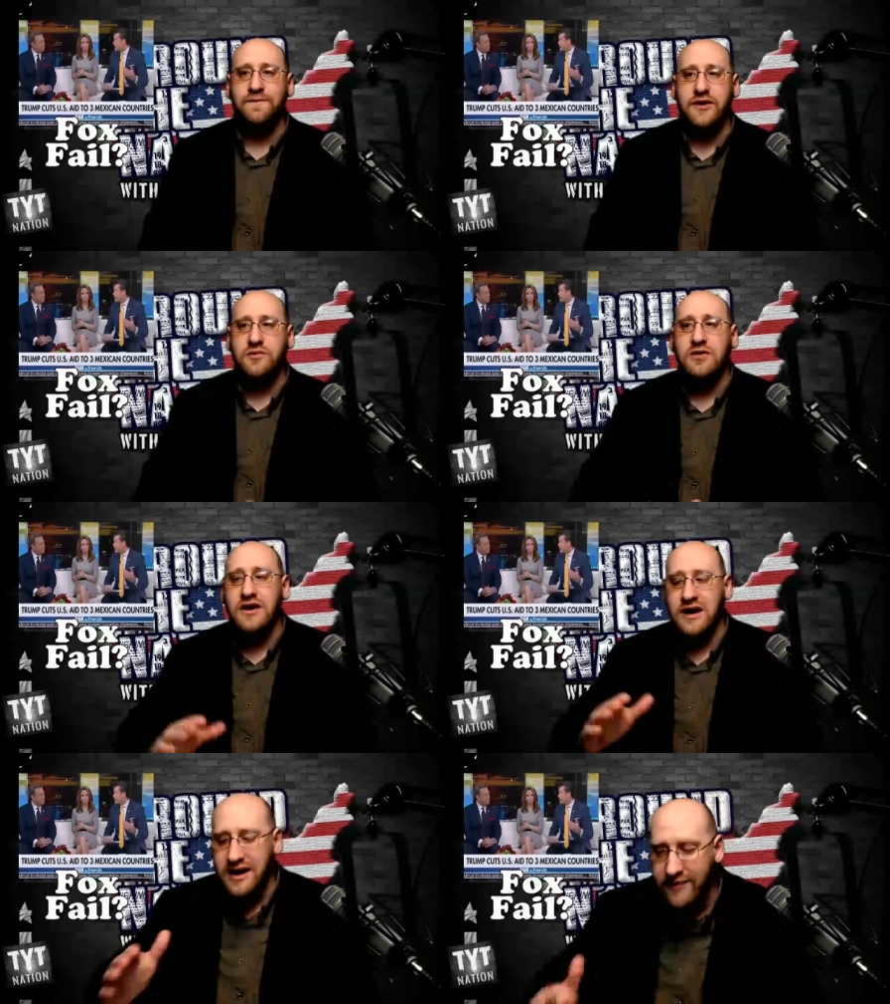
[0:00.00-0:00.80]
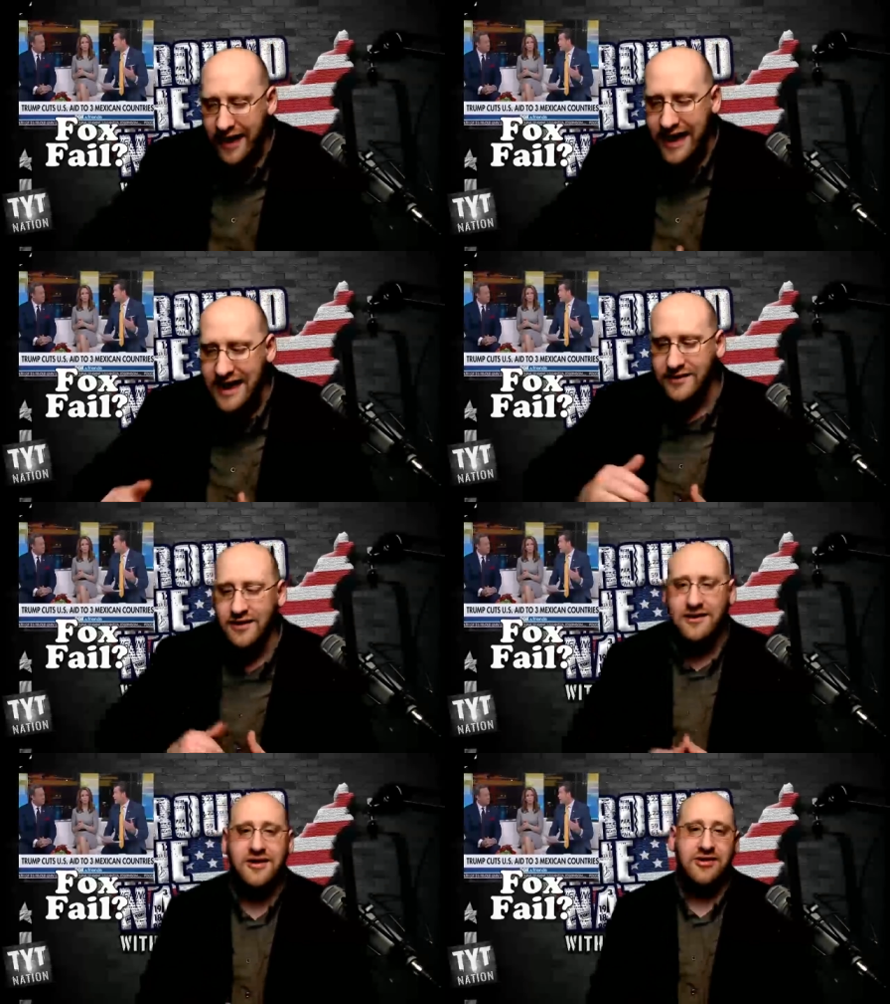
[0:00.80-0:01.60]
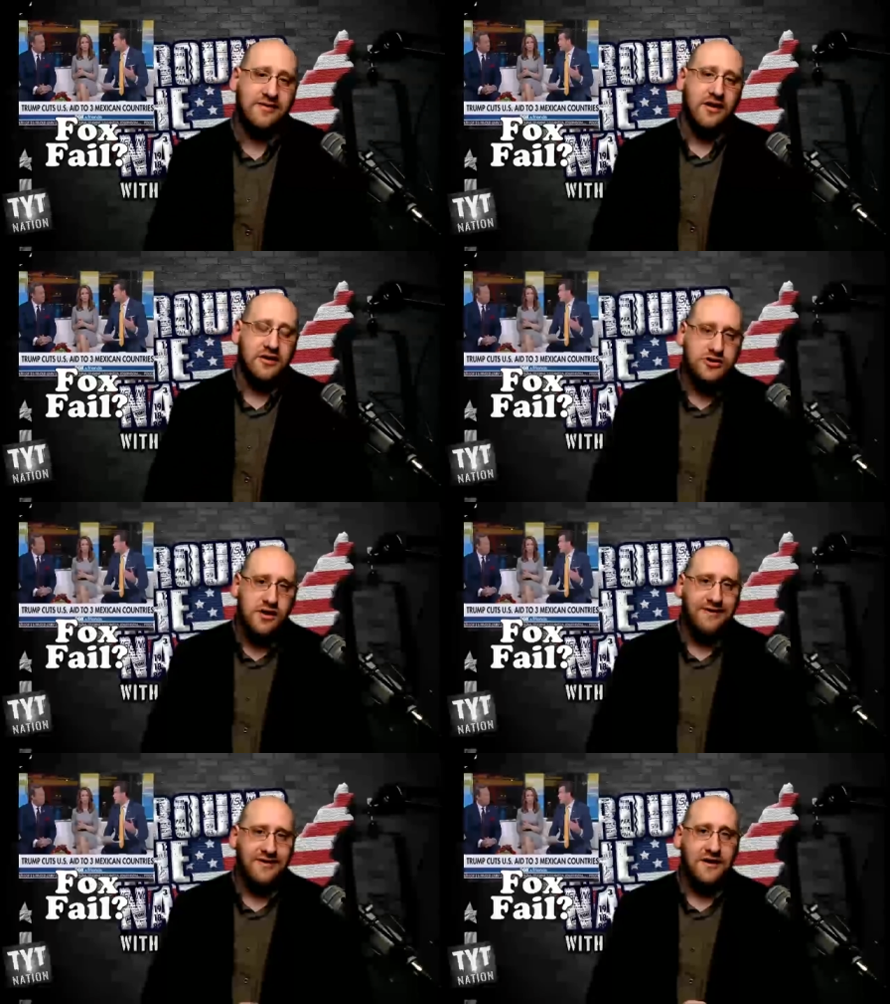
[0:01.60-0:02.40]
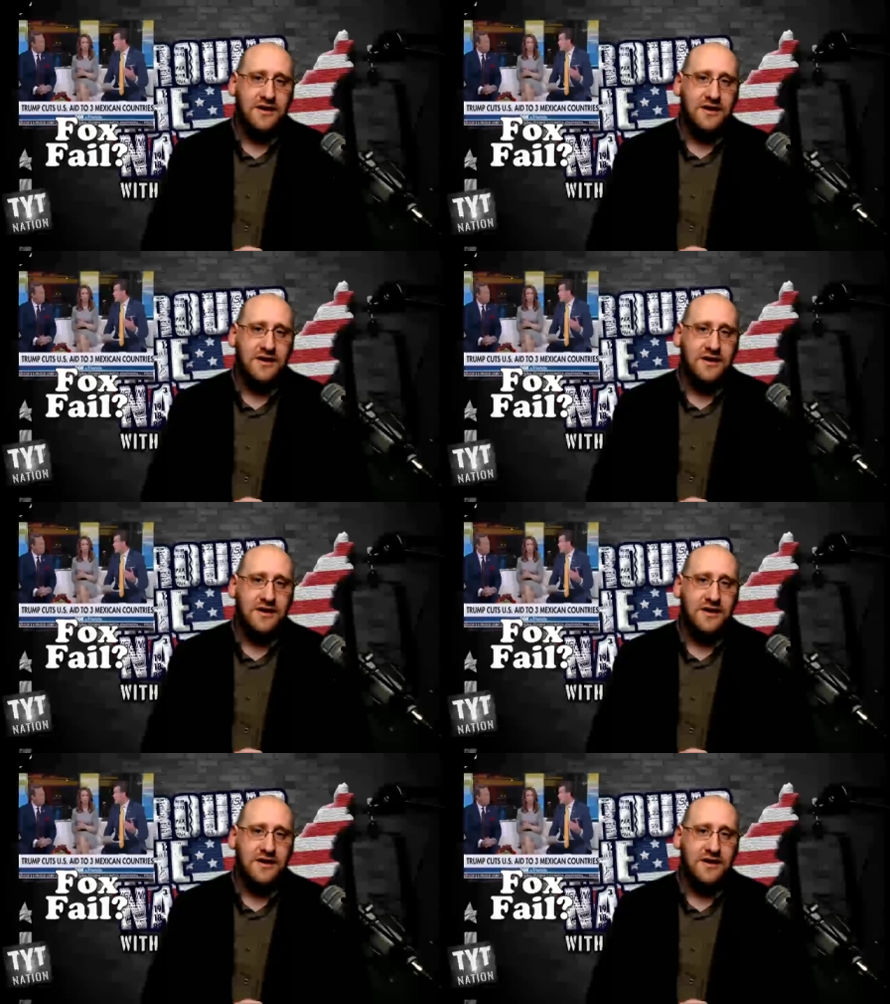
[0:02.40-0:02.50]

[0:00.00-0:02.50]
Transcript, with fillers: We're going to give aid to these countries.